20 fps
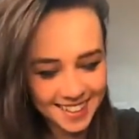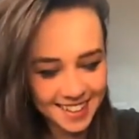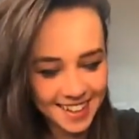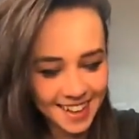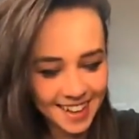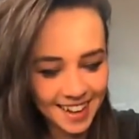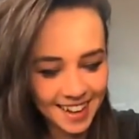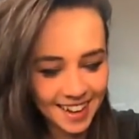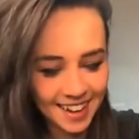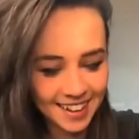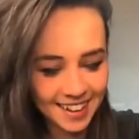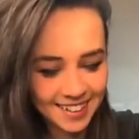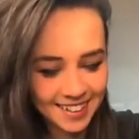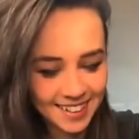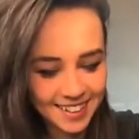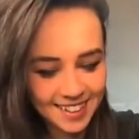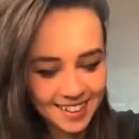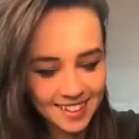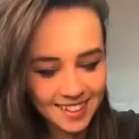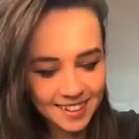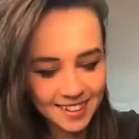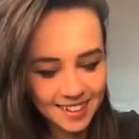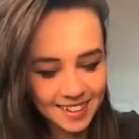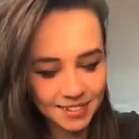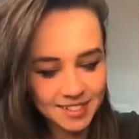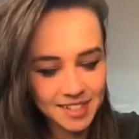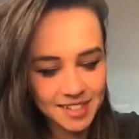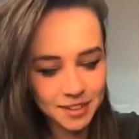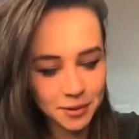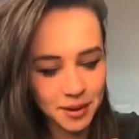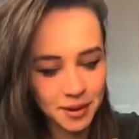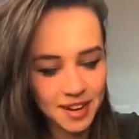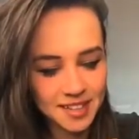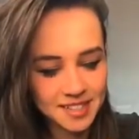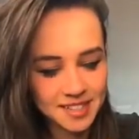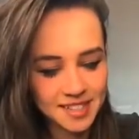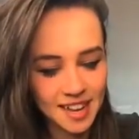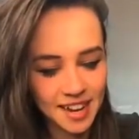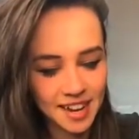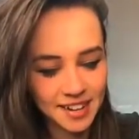Yeah. Was a
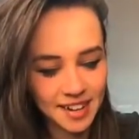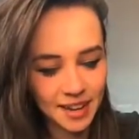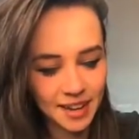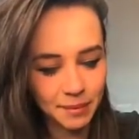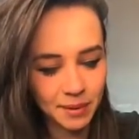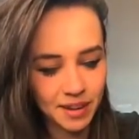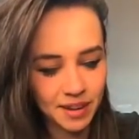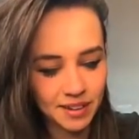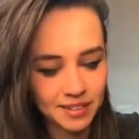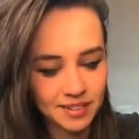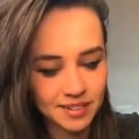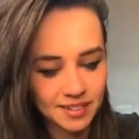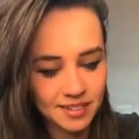crazy idea, but